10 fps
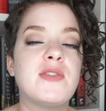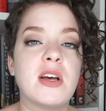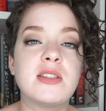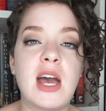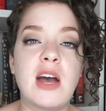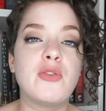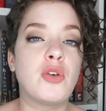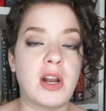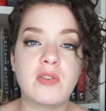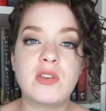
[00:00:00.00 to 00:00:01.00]
does have
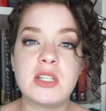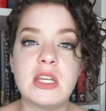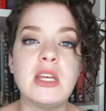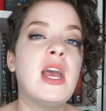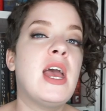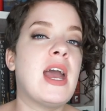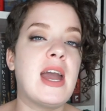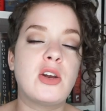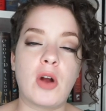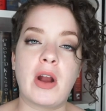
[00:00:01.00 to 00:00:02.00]
chronic fatigue
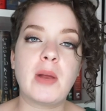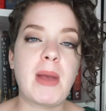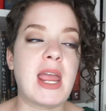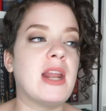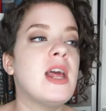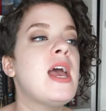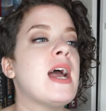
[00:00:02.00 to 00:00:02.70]
and chronic pain,